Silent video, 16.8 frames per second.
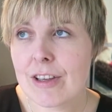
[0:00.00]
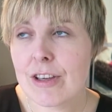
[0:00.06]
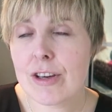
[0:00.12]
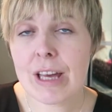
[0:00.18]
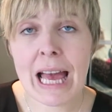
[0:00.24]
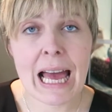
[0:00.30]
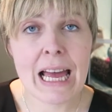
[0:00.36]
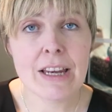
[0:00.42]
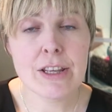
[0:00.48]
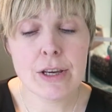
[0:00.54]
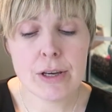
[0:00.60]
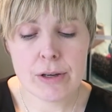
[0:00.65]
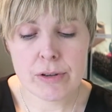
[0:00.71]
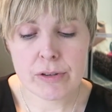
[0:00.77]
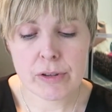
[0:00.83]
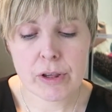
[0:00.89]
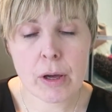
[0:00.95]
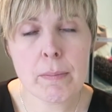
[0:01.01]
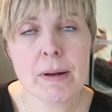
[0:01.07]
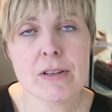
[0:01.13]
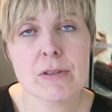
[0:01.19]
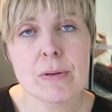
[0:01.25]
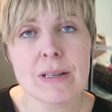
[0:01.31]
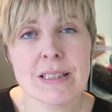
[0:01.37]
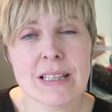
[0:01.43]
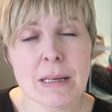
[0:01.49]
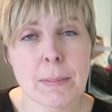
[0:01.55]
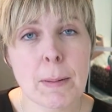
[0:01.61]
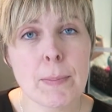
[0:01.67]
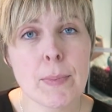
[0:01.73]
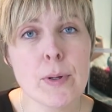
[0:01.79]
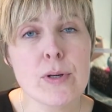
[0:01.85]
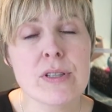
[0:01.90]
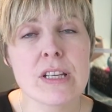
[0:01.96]
You can use, going back to what I said
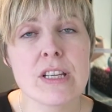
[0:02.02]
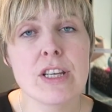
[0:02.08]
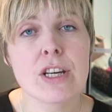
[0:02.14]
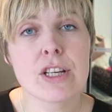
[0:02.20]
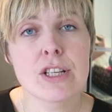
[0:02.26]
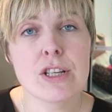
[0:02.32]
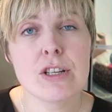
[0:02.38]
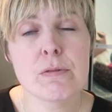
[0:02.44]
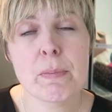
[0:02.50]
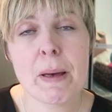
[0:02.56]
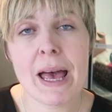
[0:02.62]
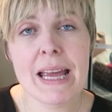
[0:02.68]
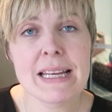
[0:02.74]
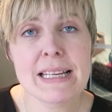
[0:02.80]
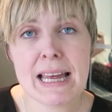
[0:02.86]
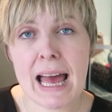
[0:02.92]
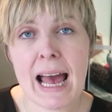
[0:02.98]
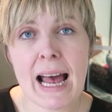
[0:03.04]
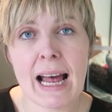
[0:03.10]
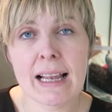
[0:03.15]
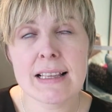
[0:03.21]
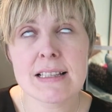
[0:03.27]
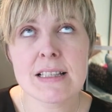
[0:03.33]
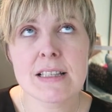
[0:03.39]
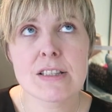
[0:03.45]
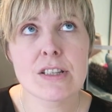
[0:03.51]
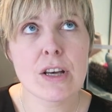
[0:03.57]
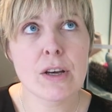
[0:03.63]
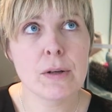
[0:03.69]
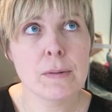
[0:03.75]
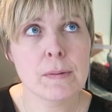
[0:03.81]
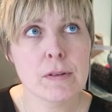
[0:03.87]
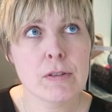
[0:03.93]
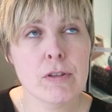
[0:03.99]
about boosting, you can use paid ads.
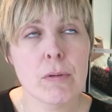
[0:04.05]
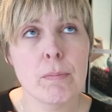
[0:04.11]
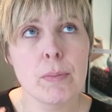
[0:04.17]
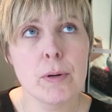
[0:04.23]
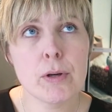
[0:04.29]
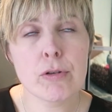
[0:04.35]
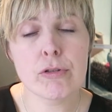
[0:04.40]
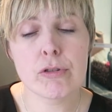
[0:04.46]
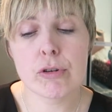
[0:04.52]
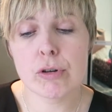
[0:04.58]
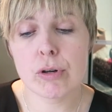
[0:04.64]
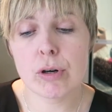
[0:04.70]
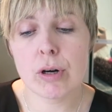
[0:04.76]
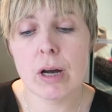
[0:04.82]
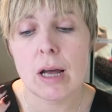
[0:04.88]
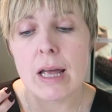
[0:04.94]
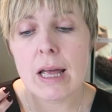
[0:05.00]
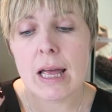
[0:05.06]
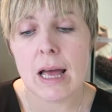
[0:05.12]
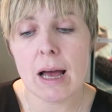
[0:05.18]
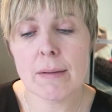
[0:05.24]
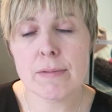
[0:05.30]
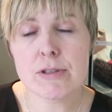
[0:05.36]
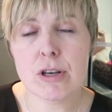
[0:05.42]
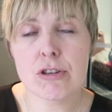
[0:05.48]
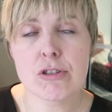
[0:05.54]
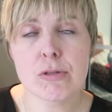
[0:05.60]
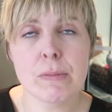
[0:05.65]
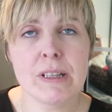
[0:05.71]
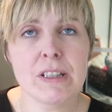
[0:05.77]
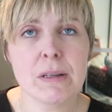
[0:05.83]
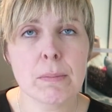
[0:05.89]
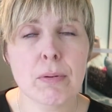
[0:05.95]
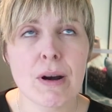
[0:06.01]
So to boost your social
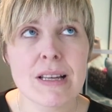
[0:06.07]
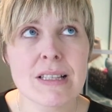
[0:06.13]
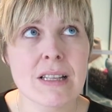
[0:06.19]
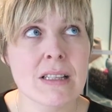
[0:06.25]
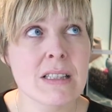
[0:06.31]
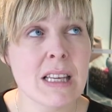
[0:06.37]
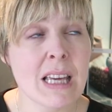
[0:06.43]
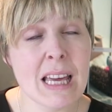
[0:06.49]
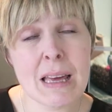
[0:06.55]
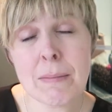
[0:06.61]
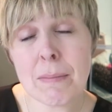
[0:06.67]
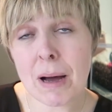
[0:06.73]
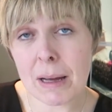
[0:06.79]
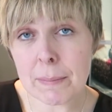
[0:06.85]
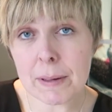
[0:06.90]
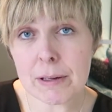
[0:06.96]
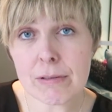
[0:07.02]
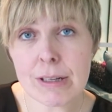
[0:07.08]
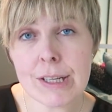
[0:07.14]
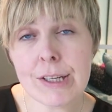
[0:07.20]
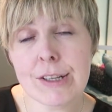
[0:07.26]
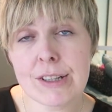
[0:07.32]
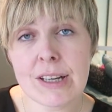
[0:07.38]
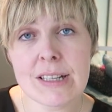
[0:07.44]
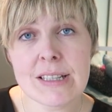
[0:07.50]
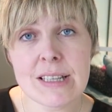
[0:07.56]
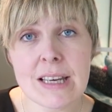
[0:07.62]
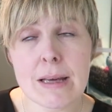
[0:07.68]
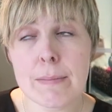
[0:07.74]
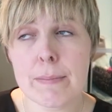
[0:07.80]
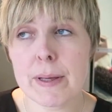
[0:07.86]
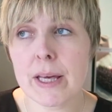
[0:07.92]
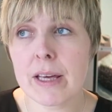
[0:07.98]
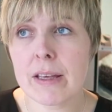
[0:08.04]
media presence, it might be a really good
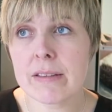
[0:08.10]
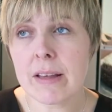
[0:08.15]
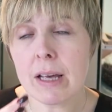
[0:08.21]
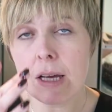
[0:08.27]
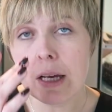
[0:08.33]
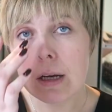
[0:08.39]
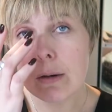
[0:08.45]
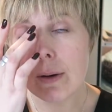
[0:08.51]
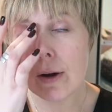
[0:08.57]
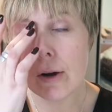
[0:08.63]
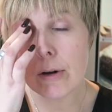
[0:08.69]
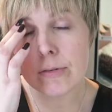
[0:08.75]
idea, because quite